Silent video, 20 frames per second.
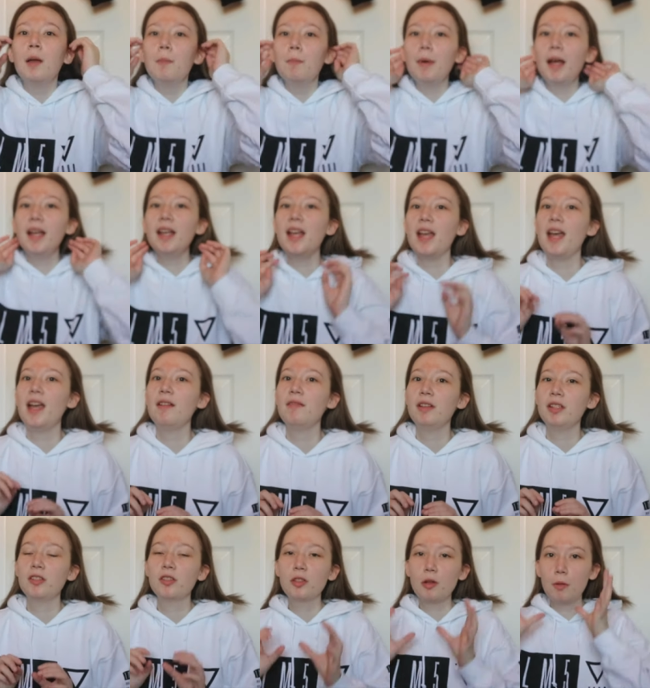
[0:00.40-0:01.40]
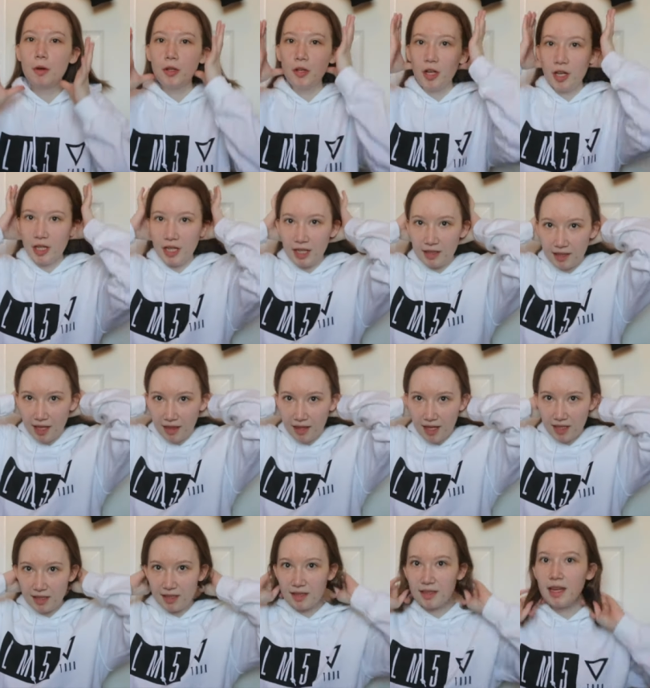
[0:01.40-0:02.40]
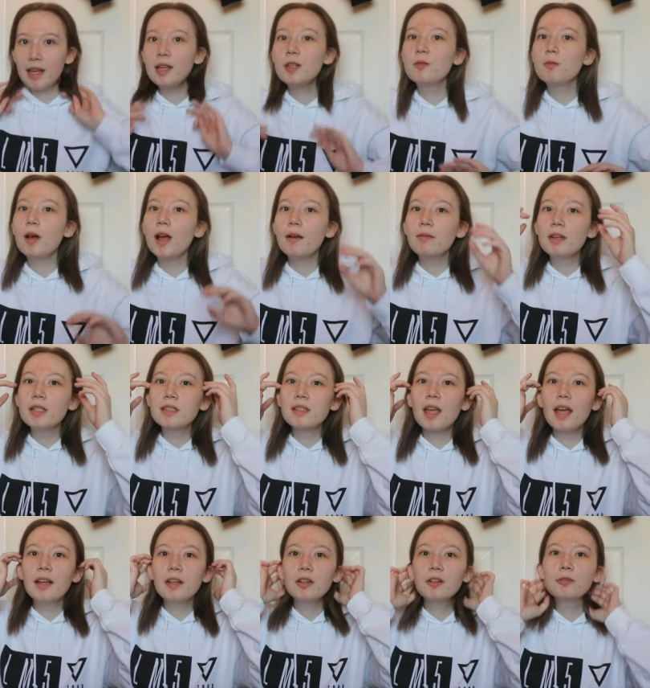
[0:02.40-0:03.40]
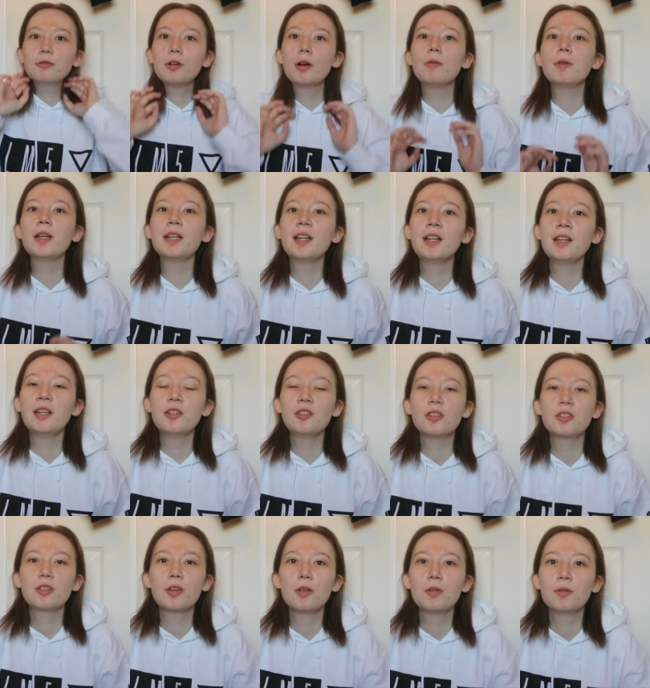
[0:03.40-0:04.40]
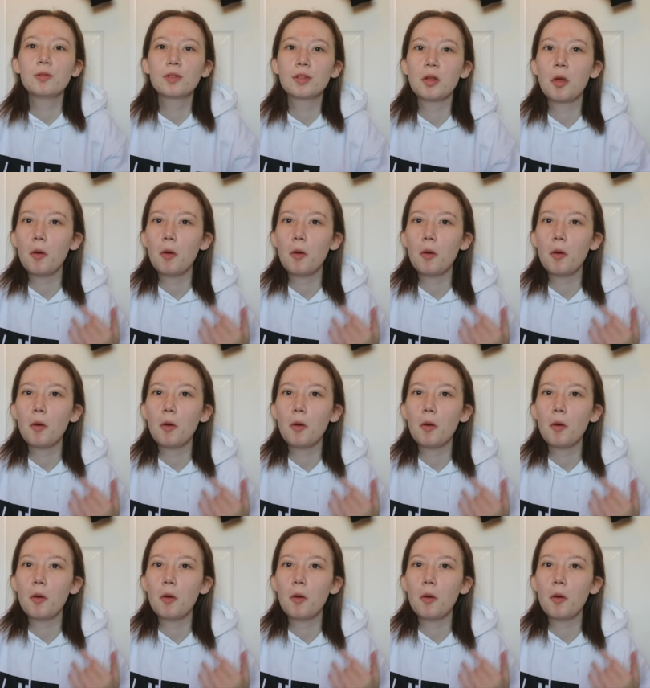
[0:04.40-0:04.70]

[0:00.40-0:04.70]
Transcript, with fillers: My hair is so annoying. It's at that stage where it's like growing and it just goes